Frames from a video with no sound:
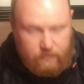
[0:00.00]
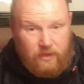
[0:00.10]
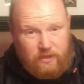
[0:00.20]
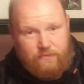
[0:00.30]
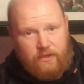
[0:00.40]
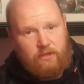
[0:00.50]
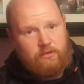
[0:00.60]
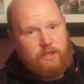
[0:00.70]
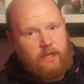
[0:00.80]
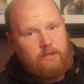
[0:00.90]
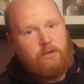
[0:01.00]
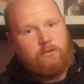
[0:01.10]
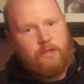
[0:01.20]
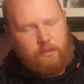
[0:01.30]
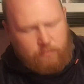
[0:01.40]
This video's getting long,
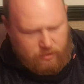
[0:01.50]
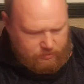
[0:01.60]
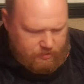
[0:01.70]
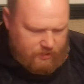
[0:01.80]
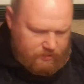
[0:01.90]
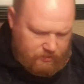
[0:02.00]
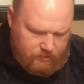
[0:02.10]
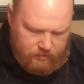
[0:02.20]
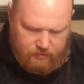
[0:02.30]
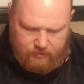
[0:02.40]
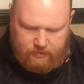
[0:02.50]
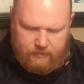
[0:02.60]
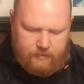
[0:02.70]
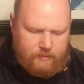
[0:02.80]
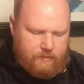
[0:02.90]
I apologise.
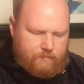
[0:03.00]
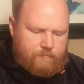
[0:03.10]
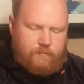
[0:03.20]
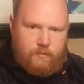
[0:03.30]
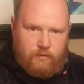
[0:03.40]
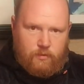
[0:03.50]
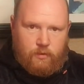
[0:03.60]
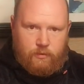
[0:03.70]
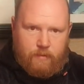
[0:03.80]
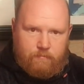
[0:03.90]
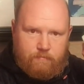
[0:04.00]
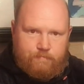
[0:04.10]
soda creme.